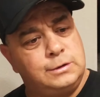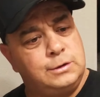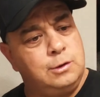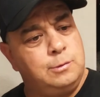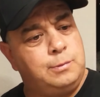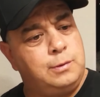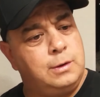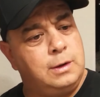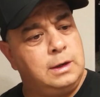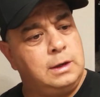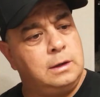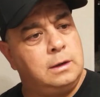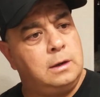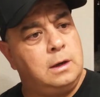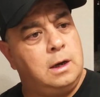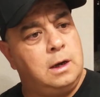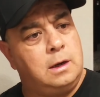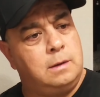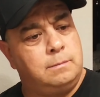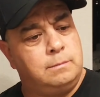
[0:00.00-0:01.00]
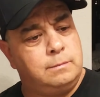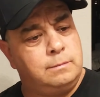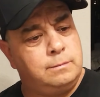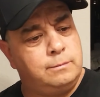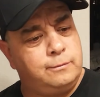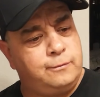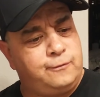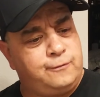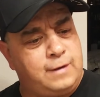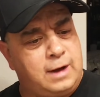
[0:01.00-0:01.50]

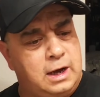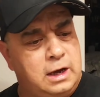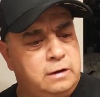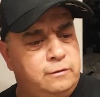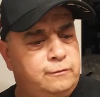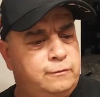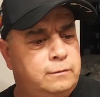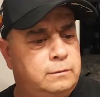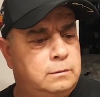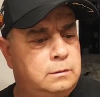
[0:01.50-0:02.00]
2.5.